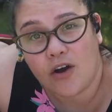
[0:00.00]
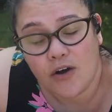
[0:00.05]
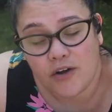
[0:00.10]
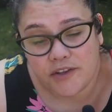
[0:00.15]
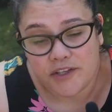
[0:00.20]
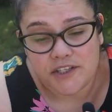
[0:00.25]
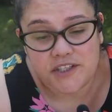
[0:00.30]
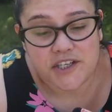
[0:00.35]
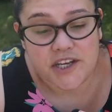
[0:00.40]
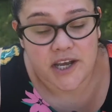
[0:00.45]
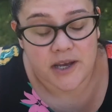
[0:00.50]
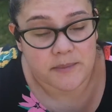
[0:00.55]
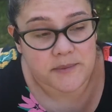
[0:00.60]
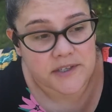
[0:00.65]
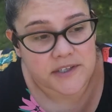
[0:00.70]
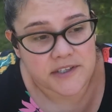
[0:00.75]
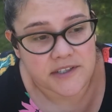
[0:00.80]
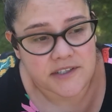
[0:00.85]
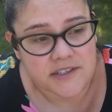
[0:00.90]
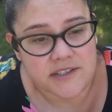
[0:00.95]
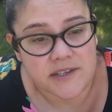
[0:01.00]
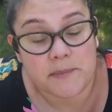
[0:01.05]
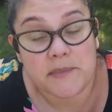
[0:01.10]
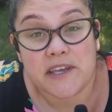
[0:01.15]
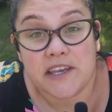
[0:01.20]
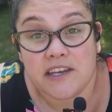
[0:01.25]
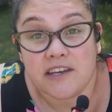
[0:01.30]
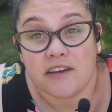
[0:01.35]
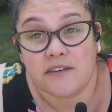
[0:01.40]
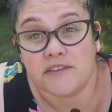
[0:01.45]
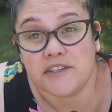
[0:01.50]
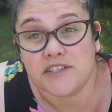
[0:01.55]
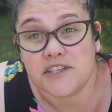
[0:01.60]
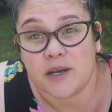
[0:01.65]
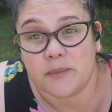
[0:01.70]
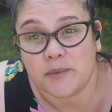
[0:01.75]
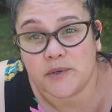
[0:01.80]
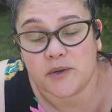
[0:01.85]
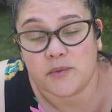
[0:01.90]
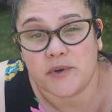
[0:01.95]
all the chapters, the beginning of the
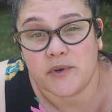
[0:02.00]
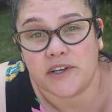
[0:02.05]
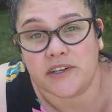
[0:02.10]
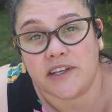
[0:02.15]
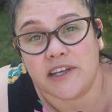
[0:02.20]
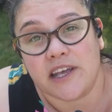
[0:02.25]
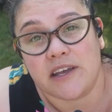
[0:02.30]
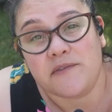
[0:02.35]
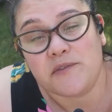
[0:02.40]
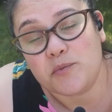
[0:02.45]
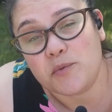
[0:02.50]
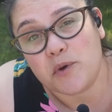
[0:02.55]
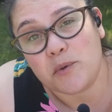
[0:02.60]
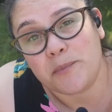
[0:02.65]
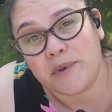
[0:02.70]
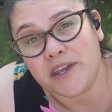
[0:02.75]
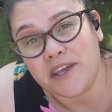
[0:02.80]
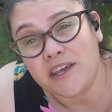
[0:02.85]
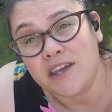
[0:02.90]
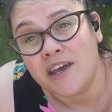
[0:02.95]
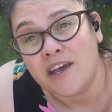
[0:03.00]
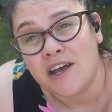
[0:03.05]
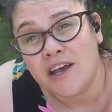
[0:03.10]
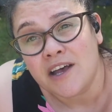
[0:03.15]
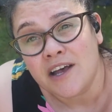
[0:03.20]
chapter where the gift will be,